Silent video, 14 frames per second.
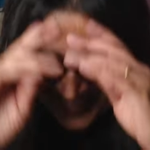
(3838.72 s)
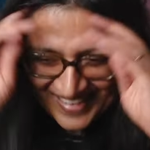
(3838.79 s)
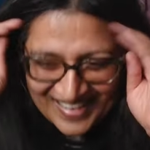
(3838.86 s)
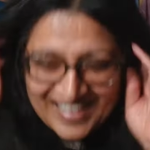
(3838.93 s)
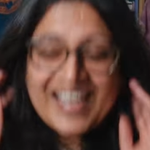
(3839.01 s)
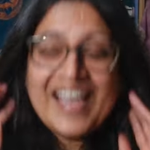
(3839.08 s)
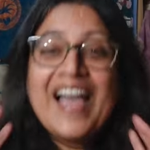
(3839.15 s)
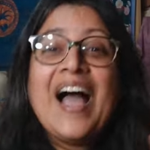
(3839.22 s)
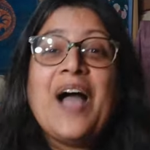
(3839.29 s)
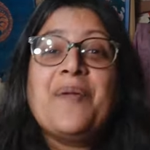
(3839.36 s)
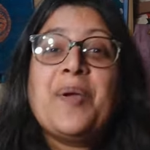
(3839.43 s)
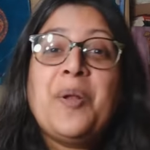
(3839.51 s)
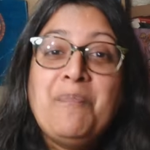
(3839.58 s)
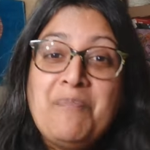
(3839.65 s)
I'm going to
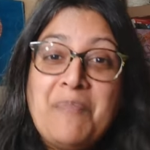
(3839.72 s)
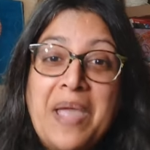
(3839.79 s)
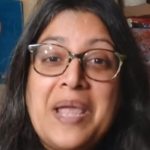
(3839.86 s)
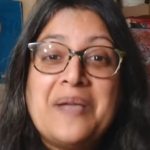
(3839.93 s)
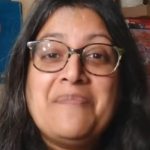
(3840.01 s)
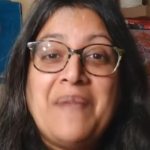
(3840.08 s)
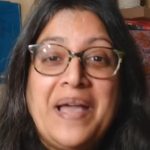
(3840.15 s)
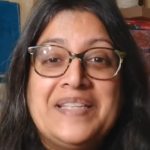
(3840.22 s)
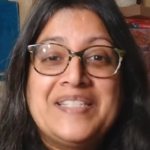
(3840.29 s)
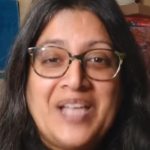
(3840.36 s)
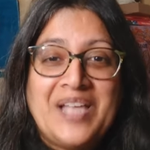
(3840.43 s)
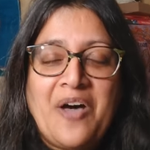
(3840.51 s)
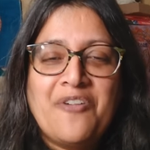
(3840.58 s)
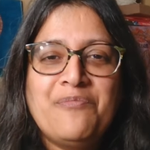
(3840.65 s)
make myself,
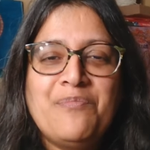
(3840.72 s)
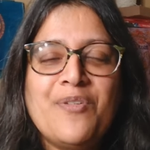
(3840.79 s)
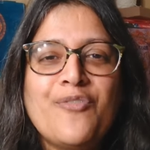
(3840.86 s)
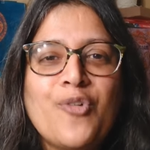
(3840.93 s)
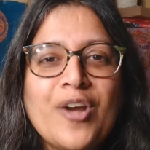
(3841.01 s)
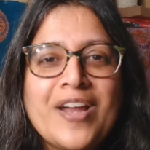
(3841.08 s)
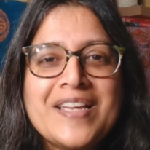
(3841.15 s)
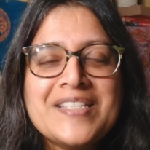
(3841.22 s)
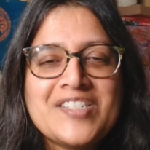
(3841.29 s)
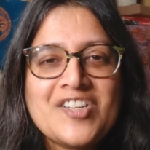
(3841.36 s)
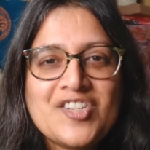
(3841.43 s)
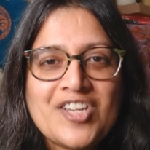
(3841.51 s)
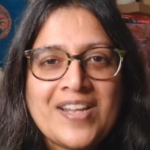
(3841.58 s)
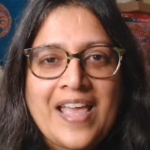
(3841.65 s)
before I stitch on any
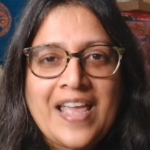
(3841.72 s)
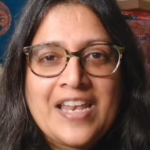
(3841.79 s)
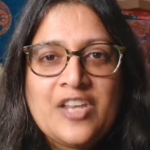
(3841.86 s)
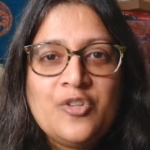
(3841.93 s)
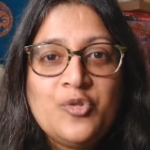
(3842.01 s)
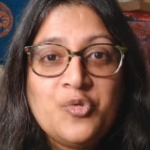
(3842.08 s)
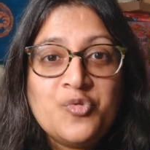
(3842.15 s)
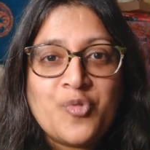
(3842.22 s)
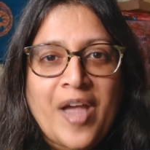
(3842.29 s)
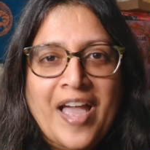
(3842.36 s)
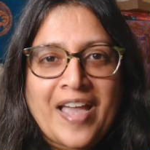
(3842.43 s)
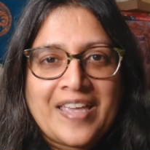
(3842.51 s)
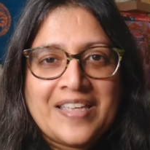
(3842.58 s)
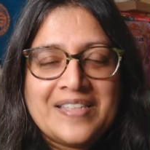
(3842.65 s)
new
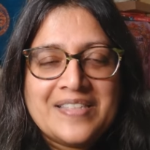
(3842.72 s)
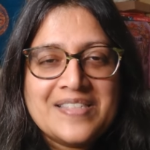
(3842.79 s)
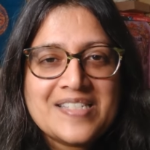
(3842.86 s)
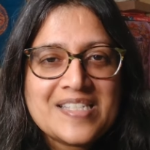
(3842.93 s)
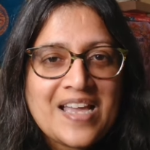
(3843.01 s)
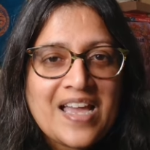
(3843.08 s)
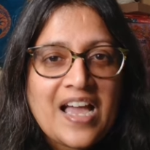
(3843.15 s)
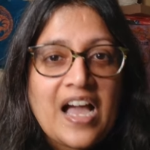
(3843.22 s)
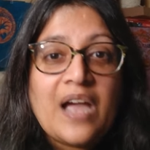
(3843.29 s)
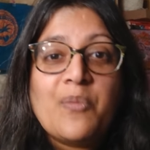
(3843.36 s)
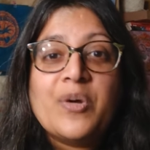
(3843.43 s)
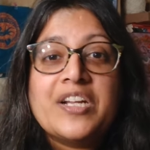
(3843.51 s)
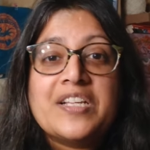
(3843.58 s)
dragons, I want to stitch